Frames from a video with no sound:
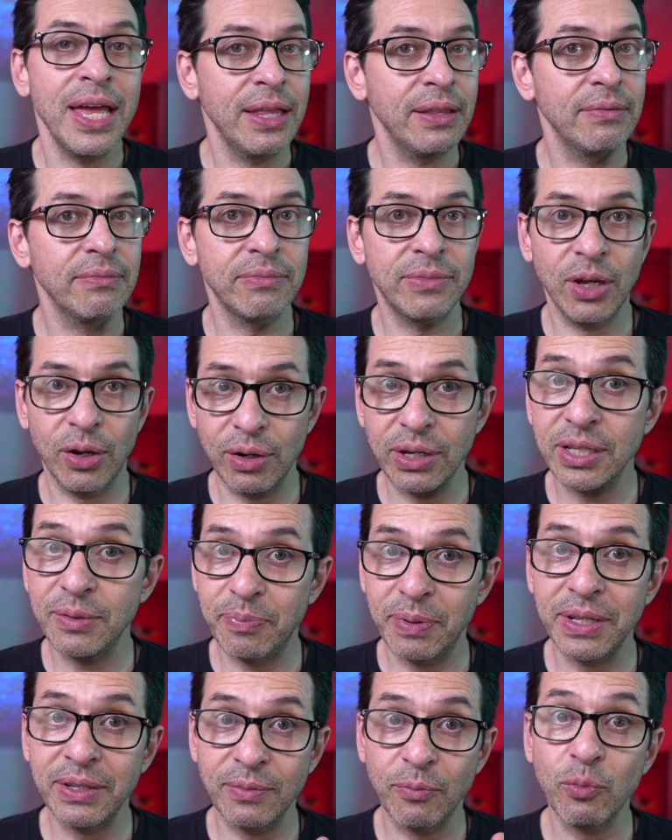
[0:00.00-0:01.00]
there has
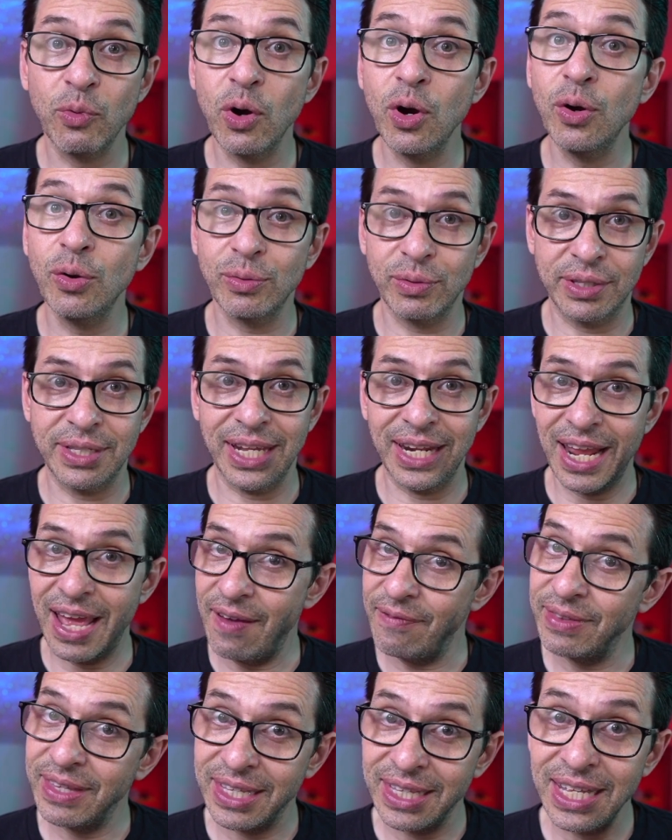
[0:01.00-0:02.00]
been wounds that
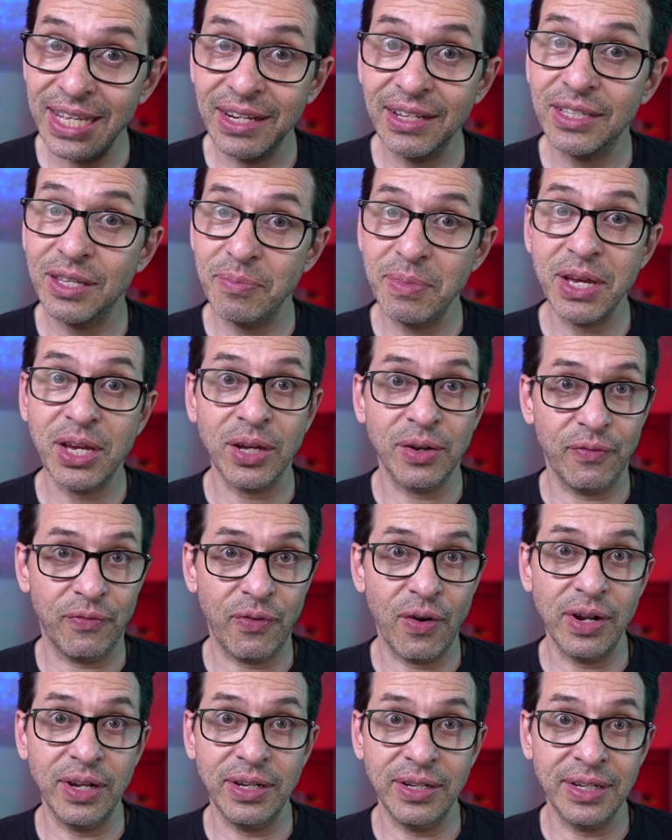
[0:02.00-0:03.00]
have needed to be
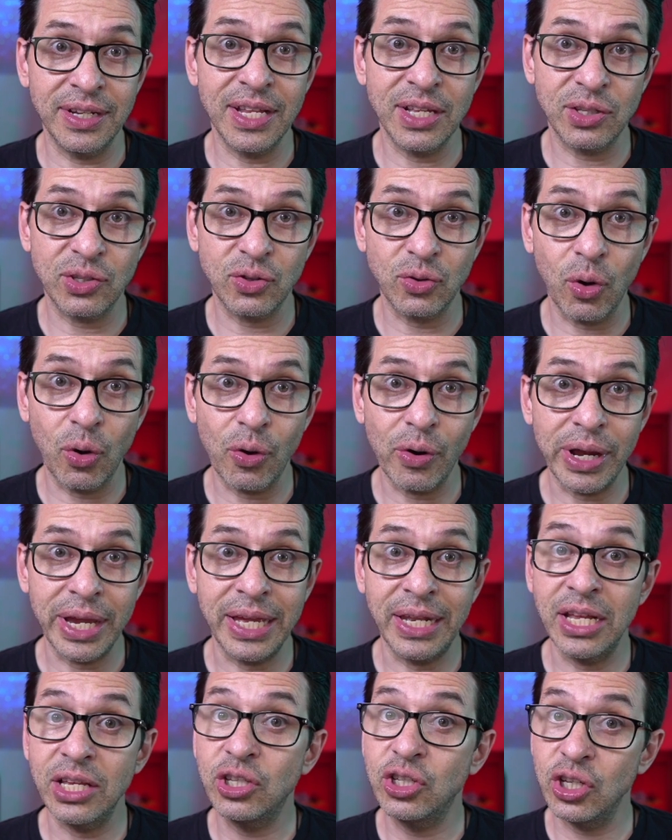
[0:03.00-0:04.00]
confronted in this story
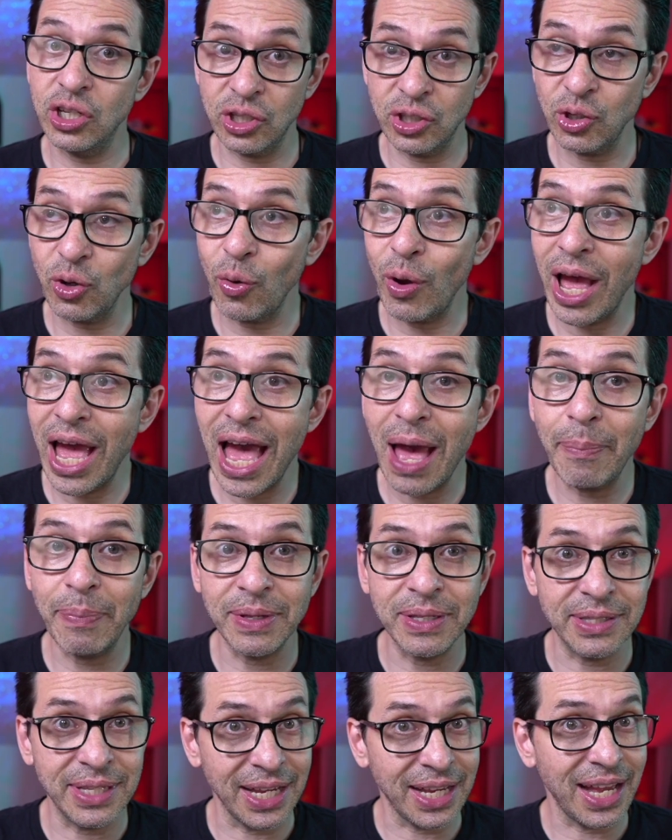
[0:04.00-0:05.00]
and it just so
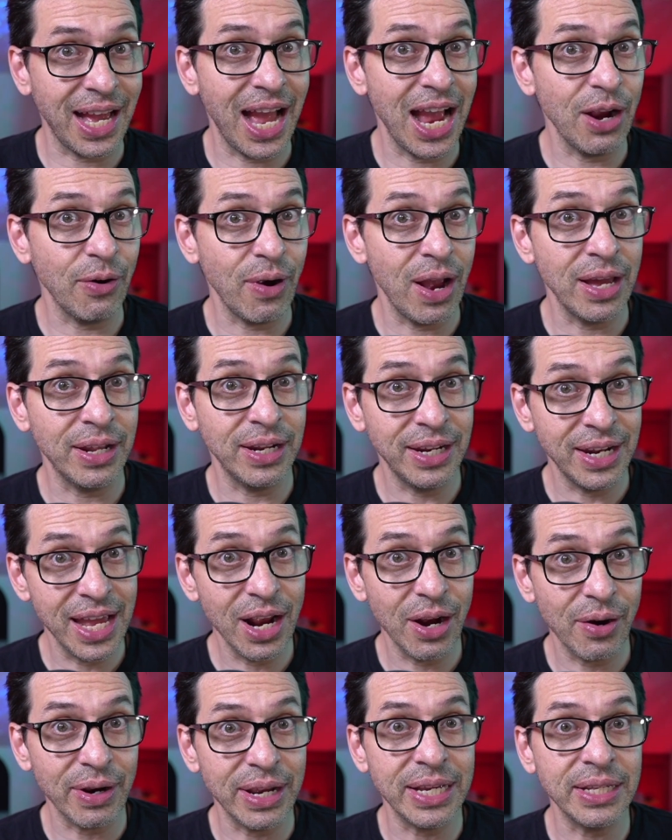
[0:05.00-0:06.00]
happens that chiron and
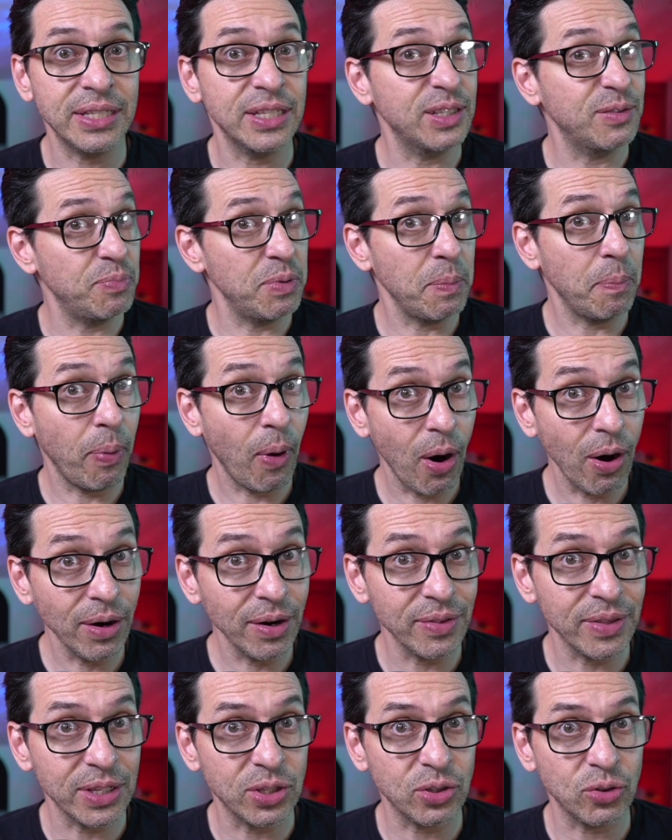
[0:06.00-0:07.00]
aries has been part
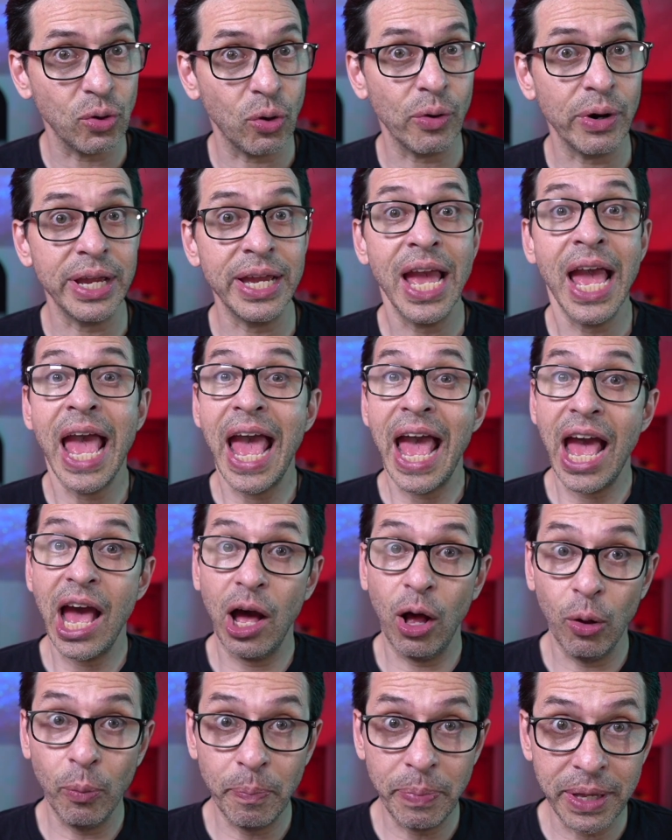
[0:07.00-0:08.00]
of this story
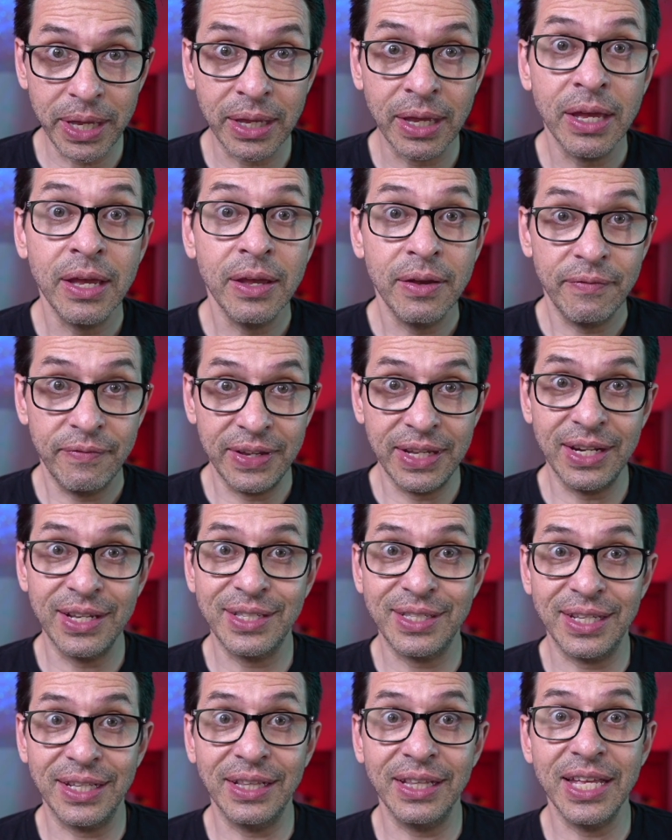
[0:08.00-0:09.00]
helping
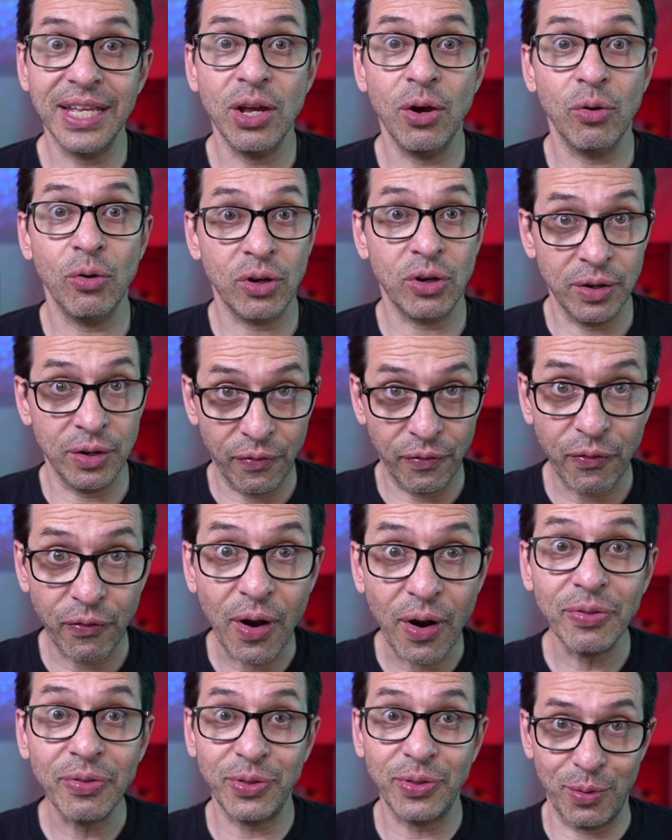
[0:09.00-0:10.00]
venus and leo
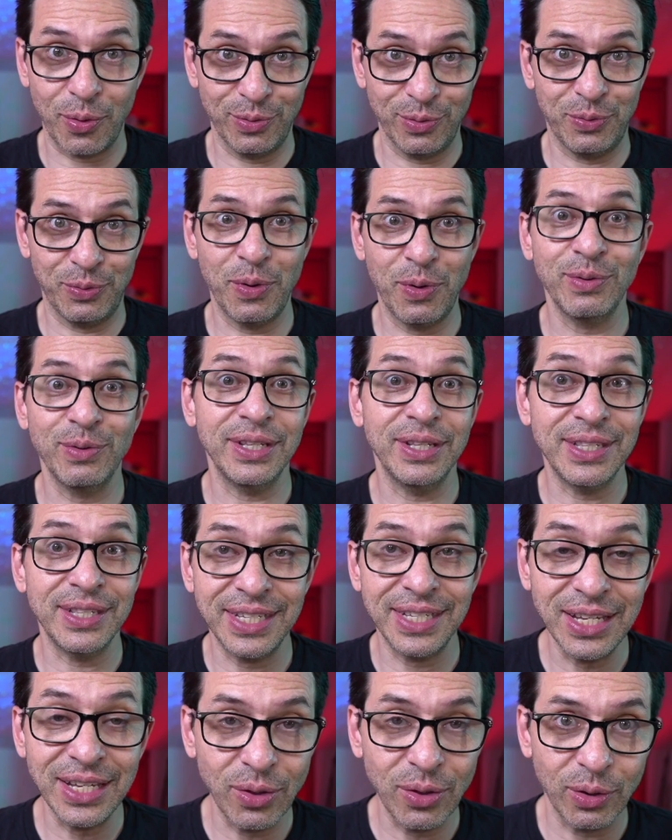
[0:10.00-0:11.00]
confront those wounds and
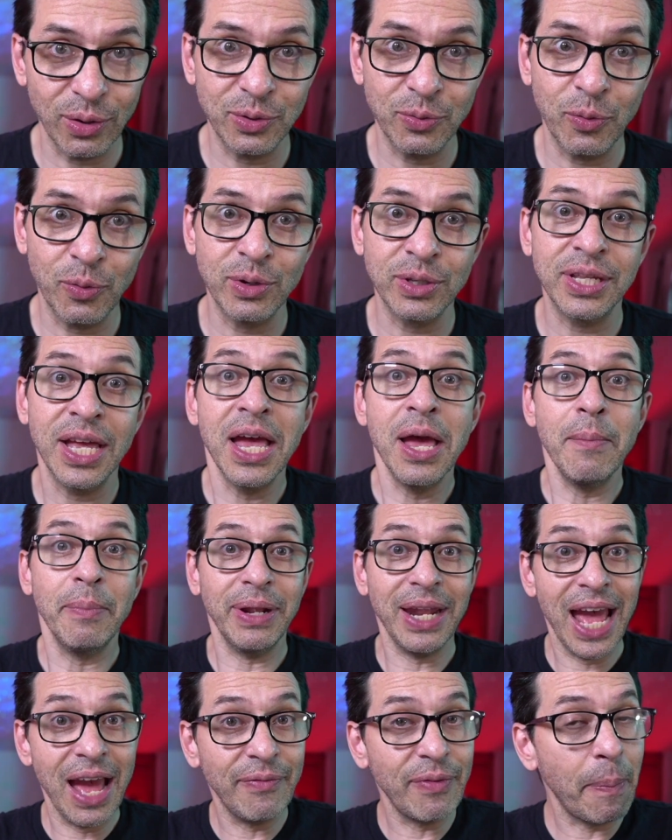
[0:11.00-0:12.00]
see those wounds
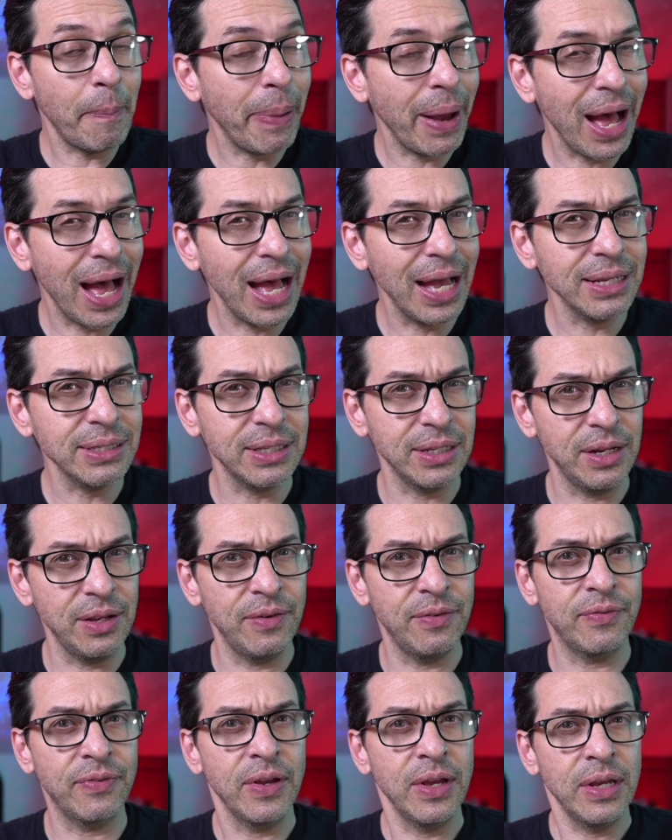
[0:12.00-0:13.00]
but have a
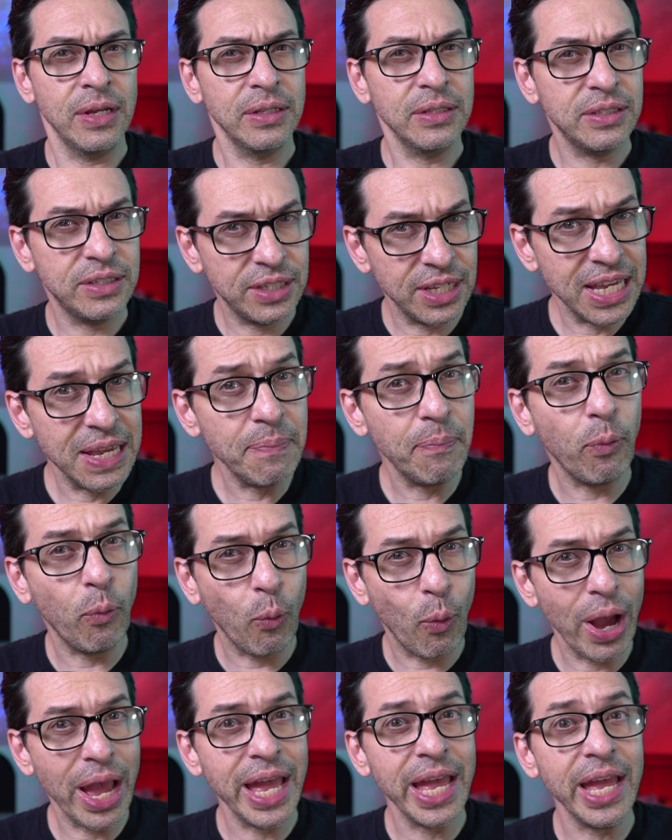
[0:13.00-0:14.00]
positive deep
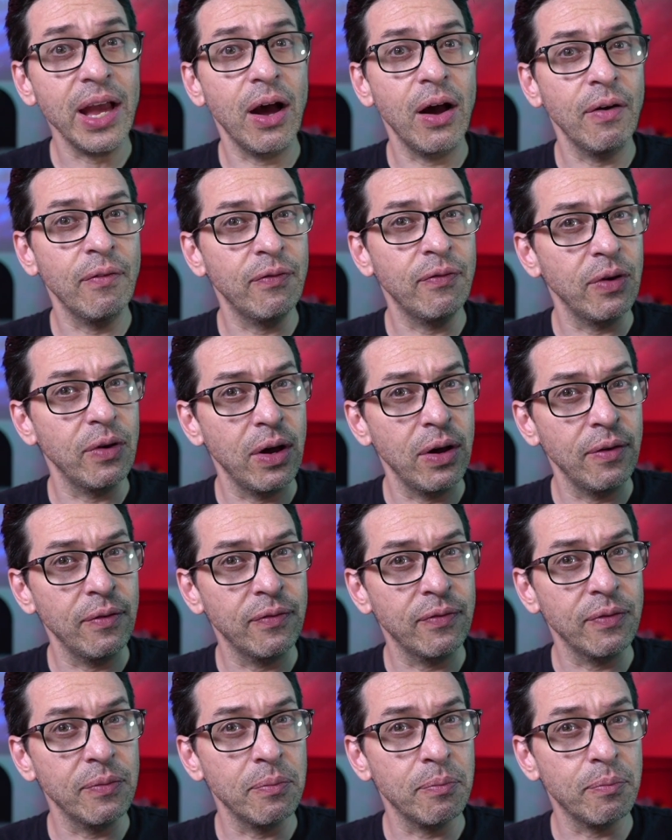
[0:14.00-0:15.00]
way of of